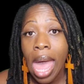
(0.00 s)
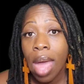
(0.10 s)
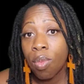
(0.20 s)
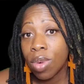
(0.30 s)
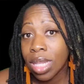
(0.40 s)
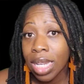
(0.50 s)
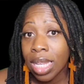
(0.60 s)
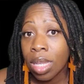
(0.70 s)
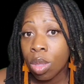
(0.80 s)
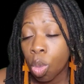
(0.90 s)
And
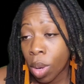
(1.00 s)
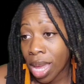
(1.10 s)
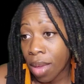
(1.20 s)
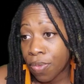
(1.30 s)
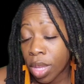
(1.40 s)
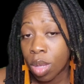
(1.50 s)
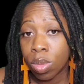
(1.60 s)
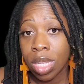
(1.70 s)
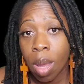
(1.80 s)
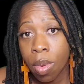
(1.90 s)
really, the way I felt, it
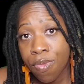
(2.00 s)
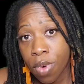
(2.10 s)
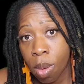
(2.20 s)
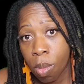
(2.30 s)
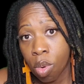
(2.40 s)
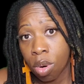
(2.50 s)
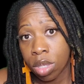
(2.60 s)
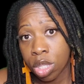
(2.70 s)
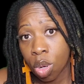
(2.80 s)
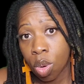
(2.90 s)
was coming from
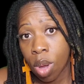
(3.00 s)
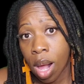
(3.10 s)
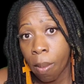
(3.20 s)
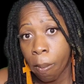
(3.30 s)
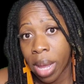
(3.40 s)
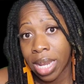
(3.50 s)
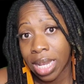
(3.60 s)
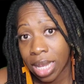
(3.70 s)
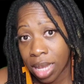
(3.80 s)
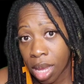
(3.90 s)
more so a
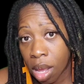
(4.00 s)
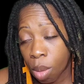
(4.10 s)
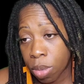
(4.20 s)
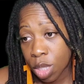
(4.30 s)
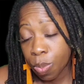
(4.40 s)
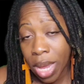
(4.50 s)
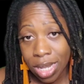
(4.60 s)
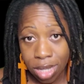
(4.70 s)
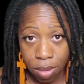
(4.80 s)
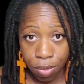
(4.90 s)
money
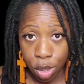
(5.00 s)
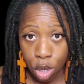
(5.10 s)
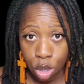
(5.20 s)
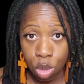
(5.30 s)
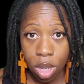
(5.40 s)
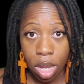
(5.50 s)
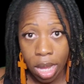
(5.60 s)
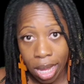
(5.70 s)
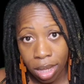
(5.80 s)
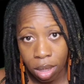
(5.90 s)
perspective. You could
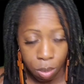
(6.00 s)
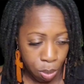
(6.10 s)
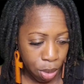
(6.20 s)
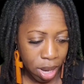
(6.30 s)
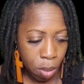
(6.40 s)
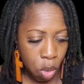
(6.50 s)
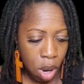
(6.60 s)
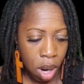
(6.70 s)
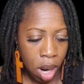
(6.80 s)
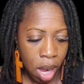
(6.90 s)
bring
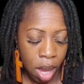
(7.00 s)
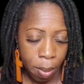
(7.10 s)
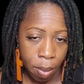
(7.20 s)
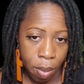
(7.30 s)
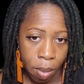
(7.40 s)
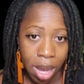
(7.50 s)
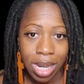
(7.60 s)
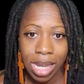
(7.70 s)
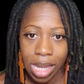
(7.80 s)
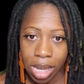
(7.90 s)
more
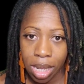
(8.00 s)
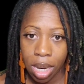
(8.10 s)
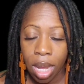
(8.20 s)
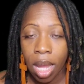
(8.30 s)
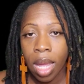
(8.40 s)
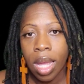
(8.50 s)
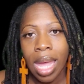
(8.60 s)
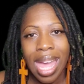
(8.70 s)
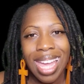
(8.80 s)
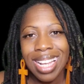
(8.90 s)
money in,
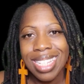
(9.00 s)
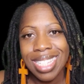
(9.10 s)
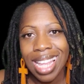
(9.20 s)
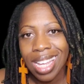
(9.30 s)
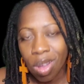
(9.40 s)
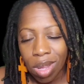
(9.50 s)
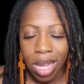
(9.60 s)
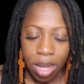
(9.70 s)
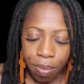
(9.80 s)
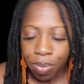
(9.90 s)
and it's like,
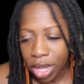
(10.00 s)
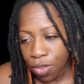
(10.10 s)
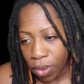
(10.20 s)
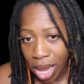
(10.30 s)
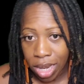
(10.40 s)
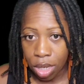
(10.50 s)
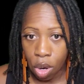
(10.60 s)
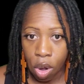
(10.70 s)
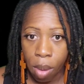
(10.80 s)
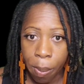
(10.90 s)
okay, that's fine and
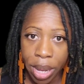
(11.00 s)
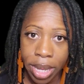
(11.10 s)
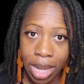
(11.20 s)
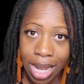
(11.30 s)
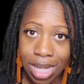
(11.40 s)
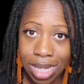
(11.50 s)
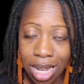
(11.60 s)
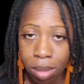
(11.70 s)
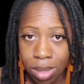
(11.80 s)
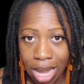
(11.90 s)
all, but at the
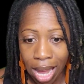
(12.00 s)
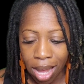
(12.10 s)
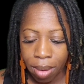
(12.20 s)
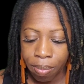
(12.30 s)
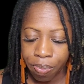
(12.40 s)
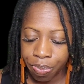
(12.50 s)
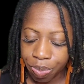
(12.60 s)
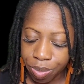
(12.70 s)
same time,